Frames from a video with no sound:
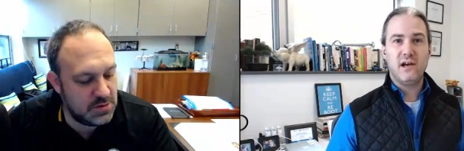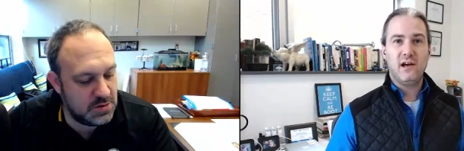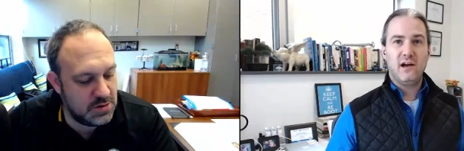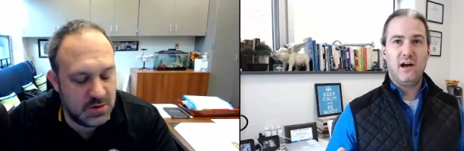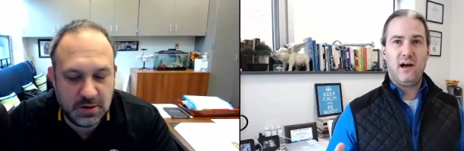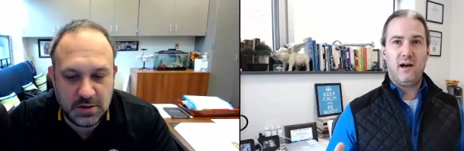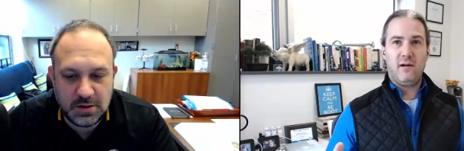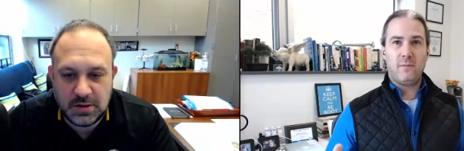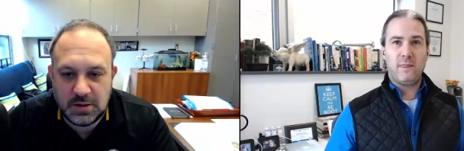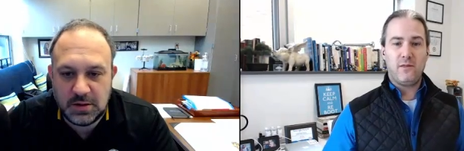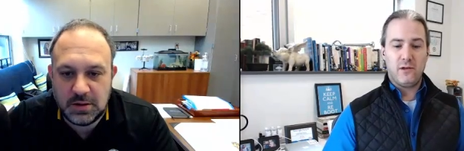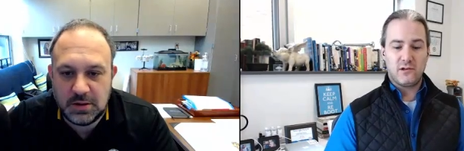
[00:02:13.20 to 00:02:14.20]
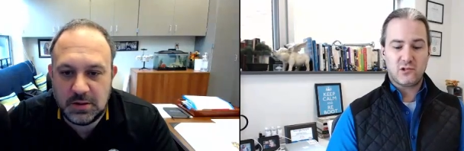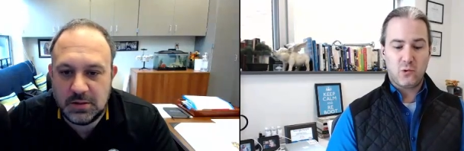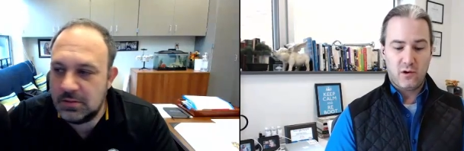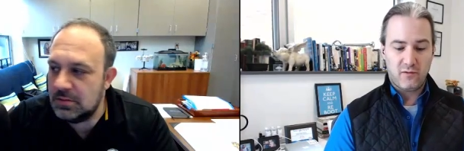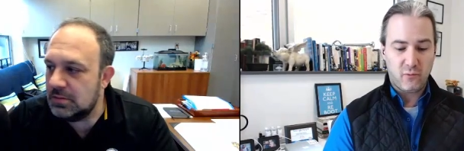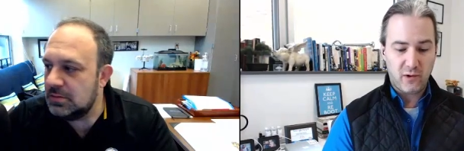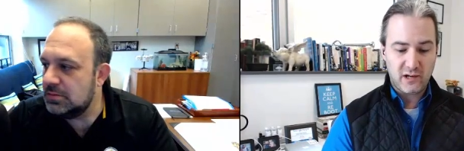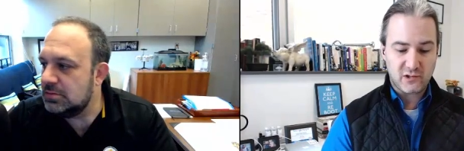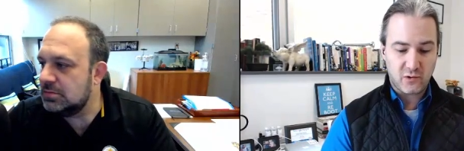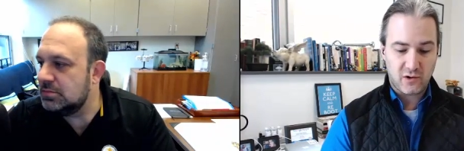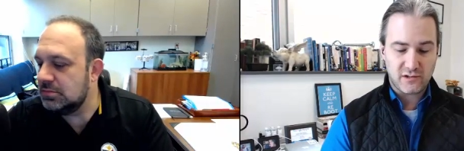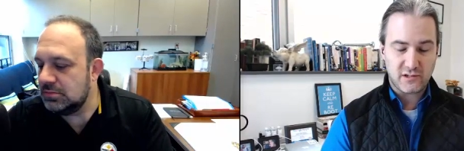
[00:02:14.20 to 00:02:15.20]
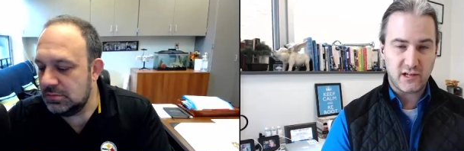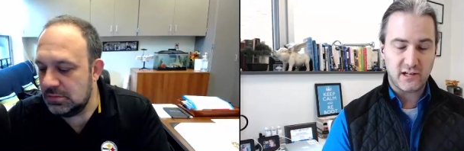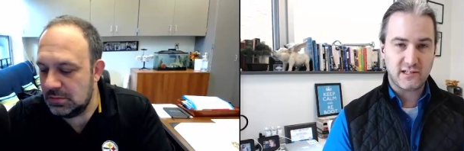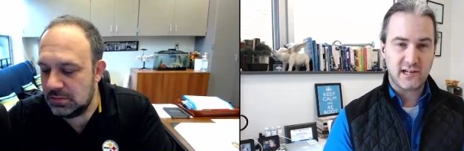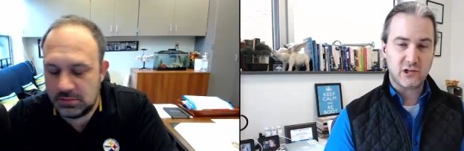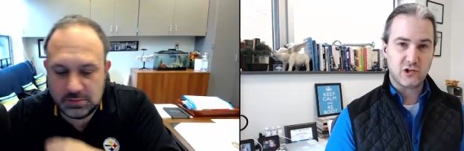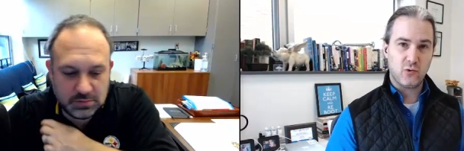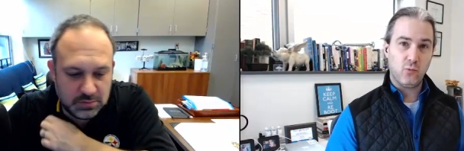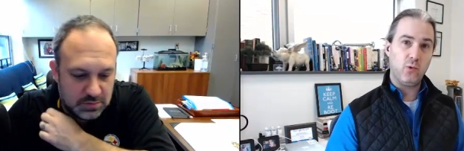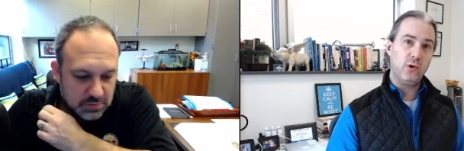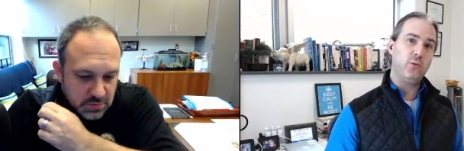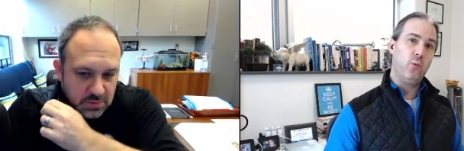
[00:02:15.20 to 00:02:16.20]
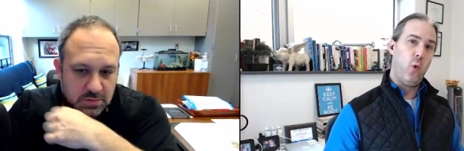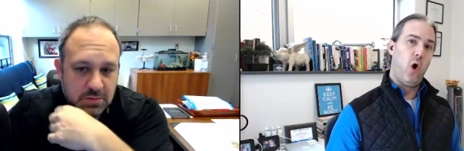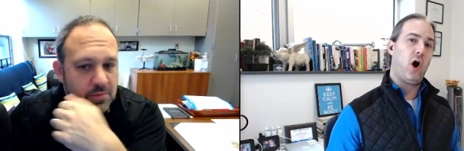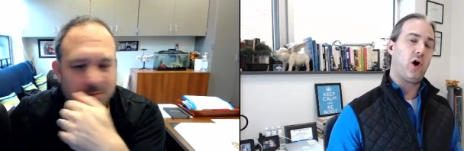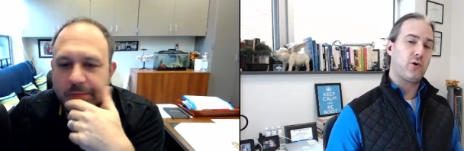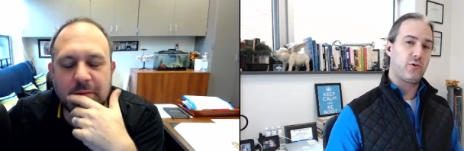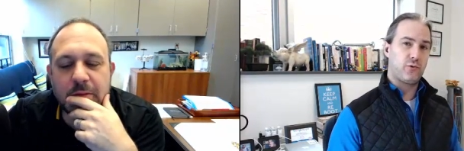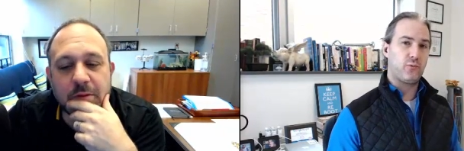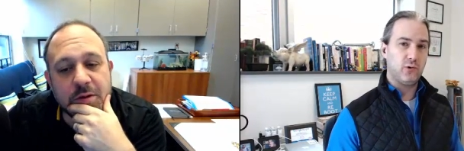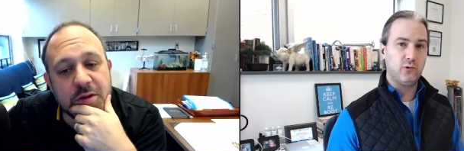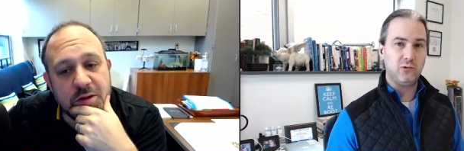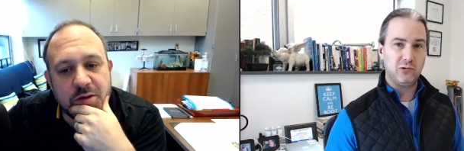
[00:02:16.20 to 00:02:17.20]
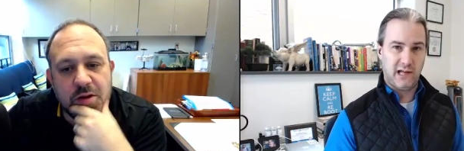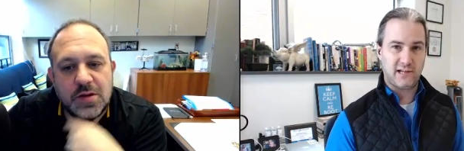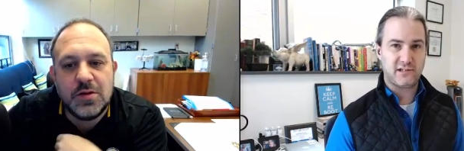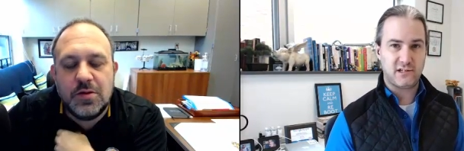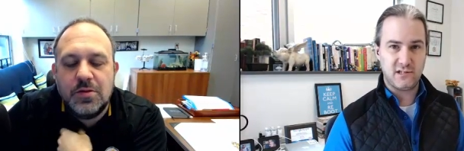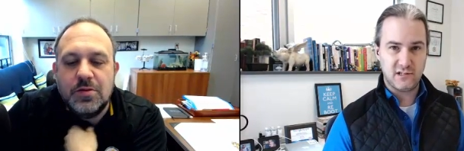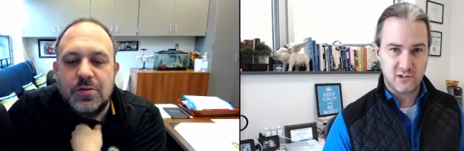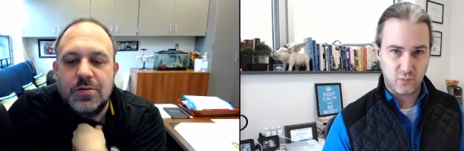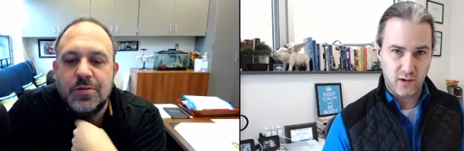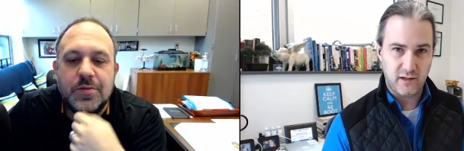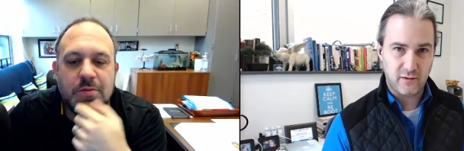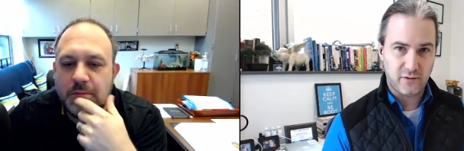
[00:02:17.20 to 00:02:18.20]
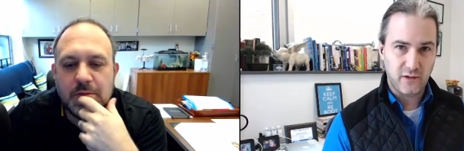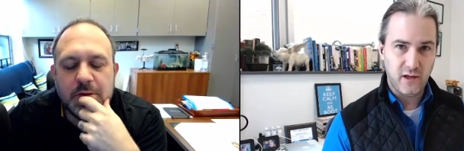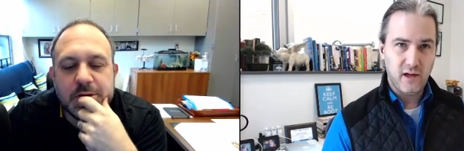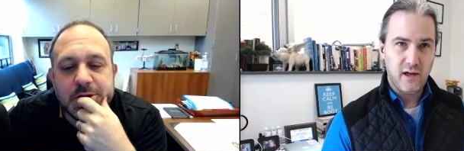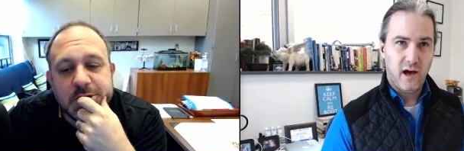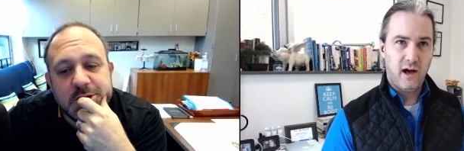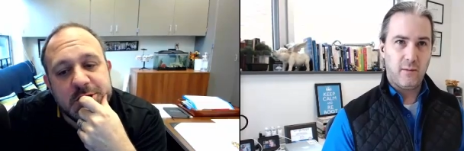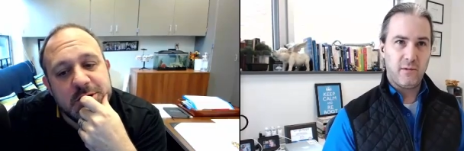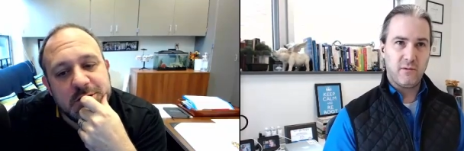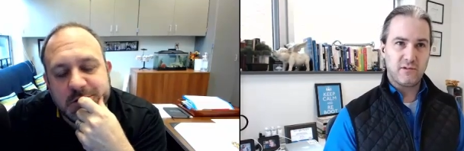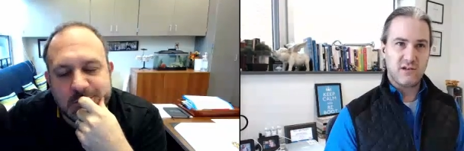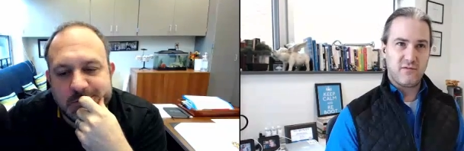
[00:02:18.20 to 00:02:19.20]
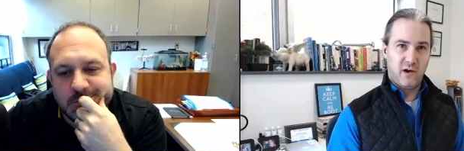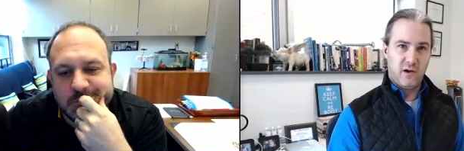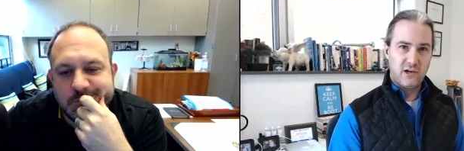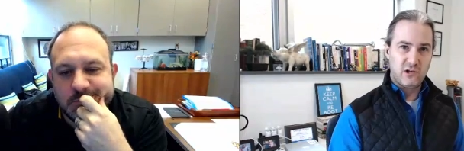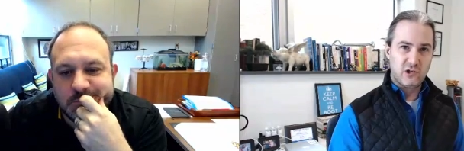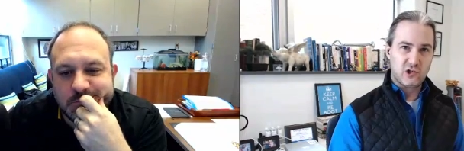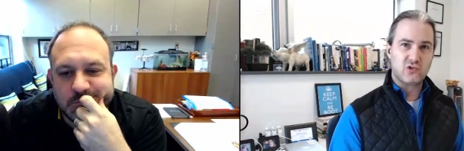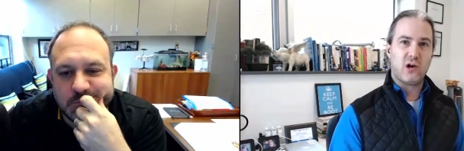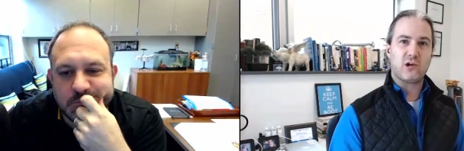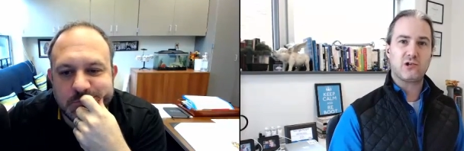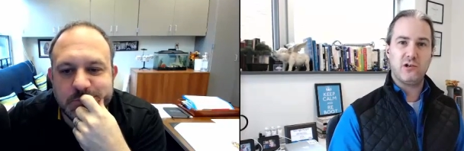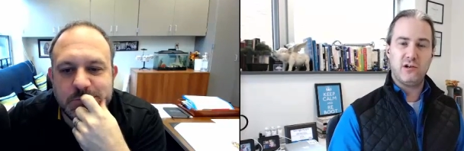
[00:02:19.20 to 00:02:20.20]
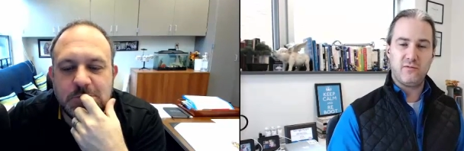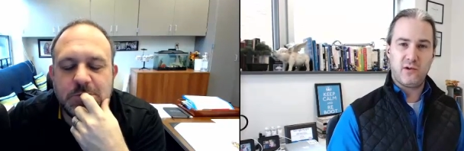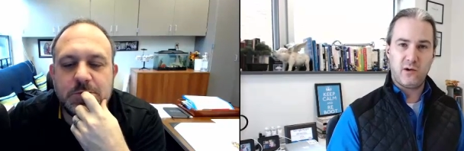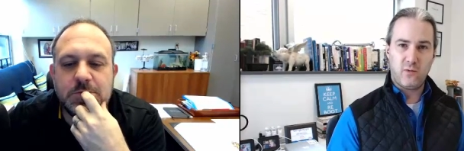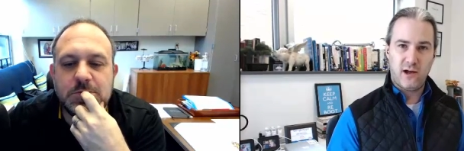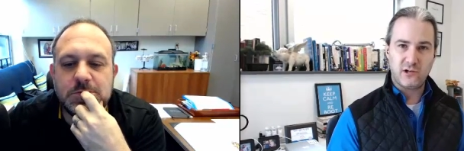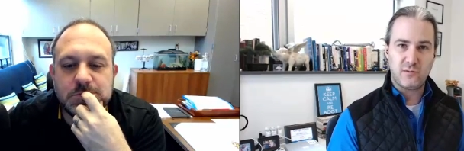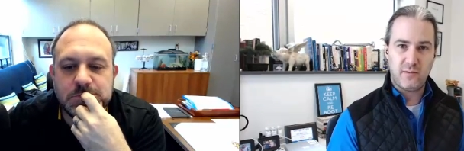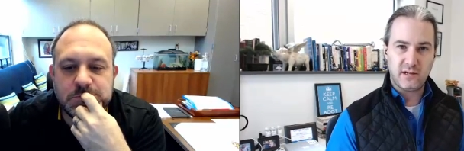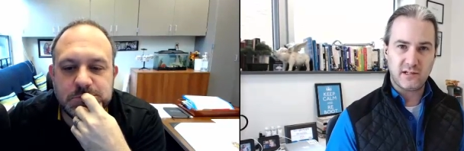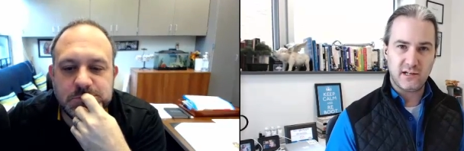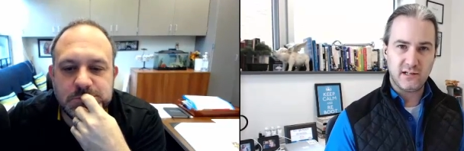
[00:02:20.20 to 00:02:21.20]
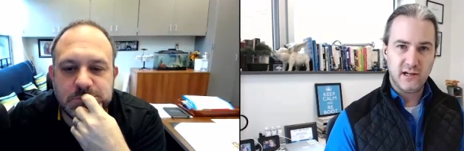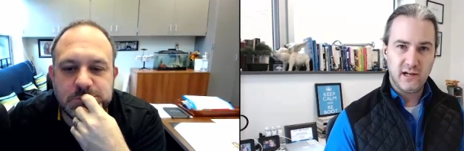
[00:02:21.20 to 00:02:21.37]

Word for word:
Speaker 1: um, the sort of resource that a teacher would walk through lessons with. Um, it was a very structured and very regimented